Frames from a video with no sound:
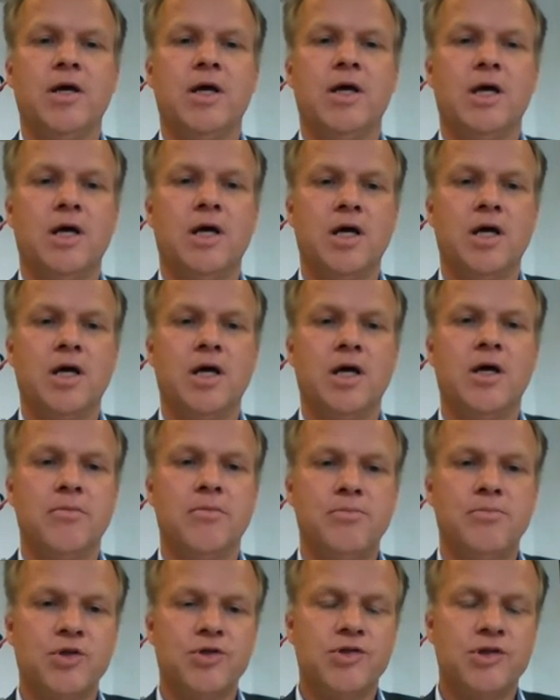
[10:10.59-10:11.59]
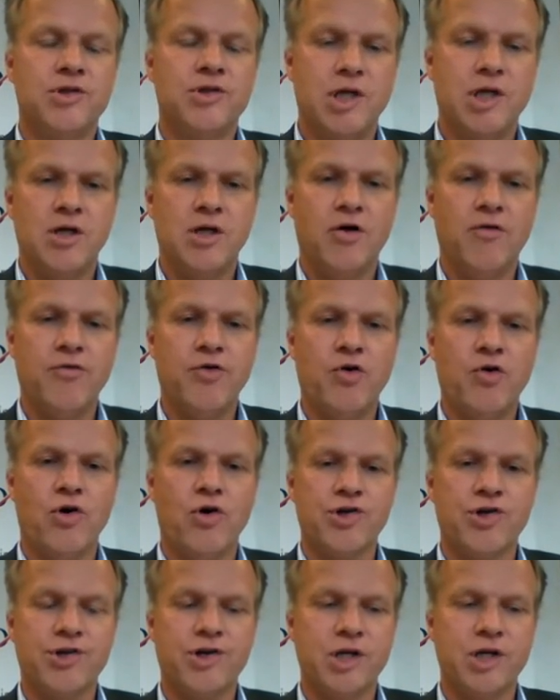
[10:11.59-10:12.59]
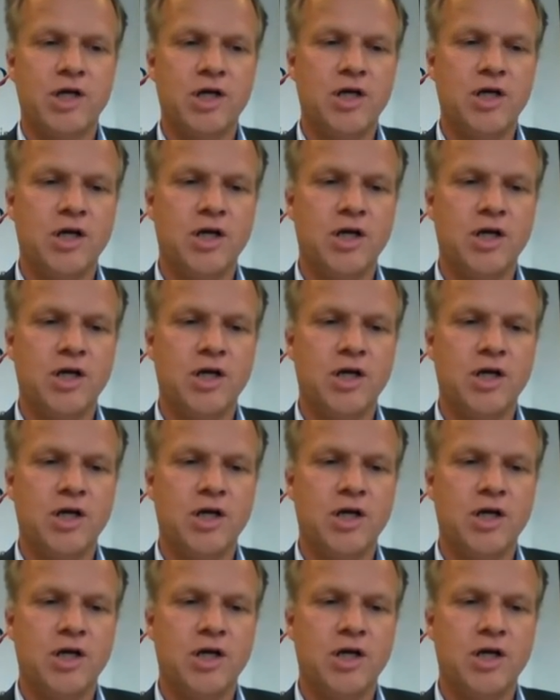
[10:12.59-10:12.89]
But of course,